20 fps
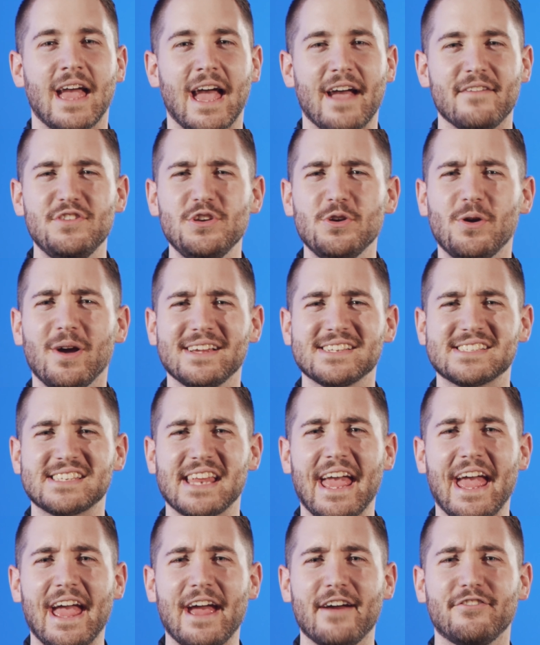Have you guys
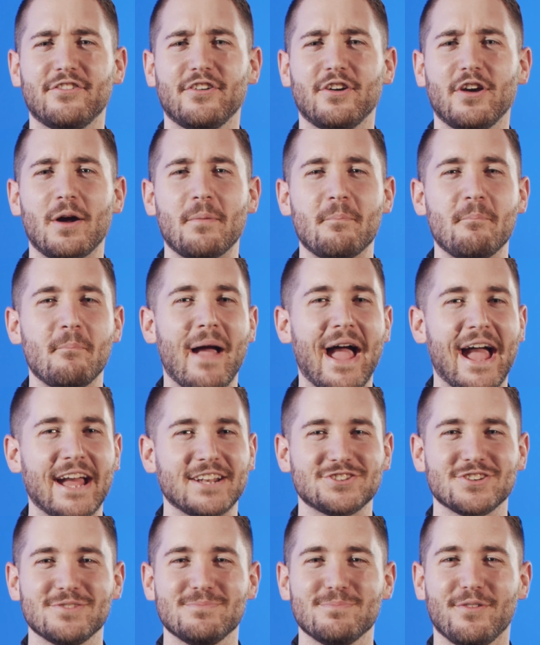ever
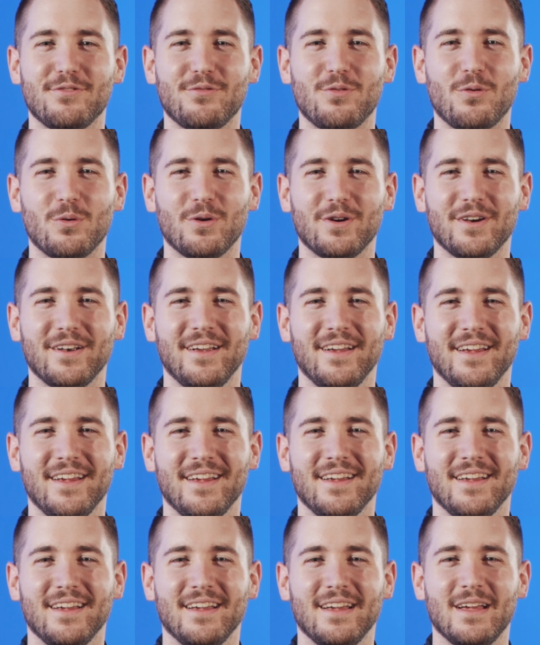imagined before
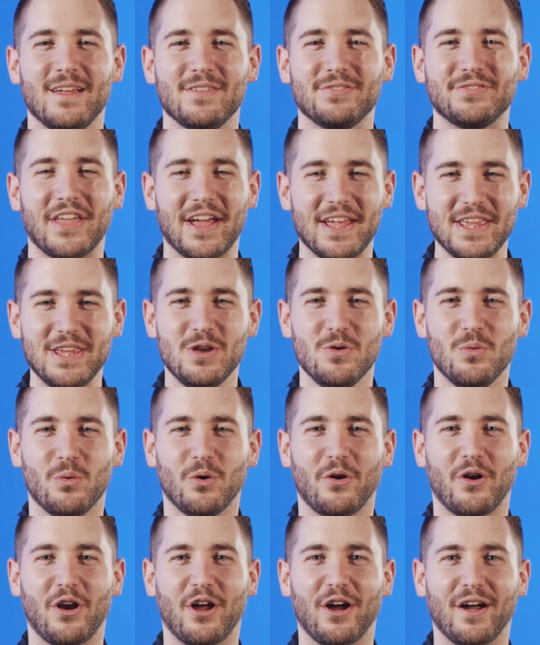that you
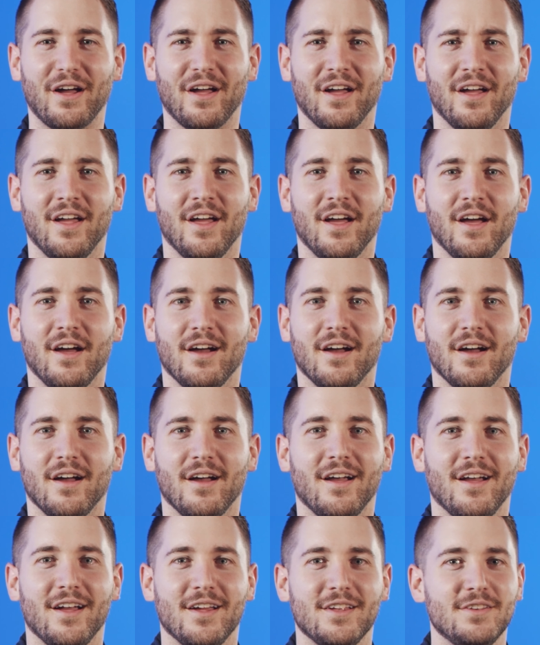were a
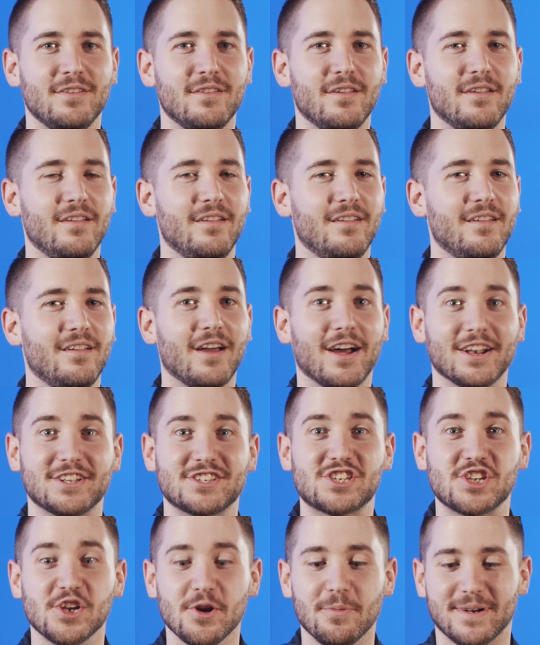a
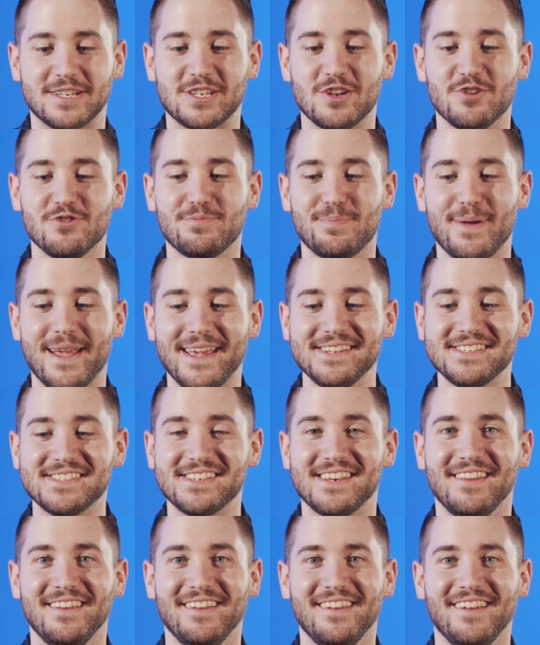tube of
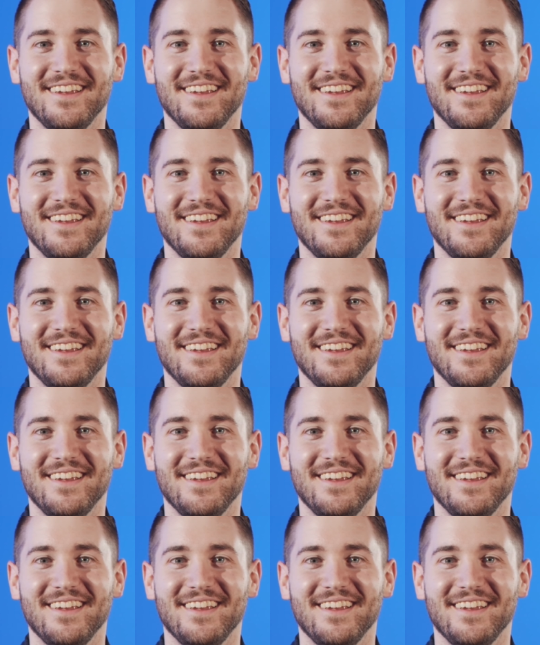toothpaste?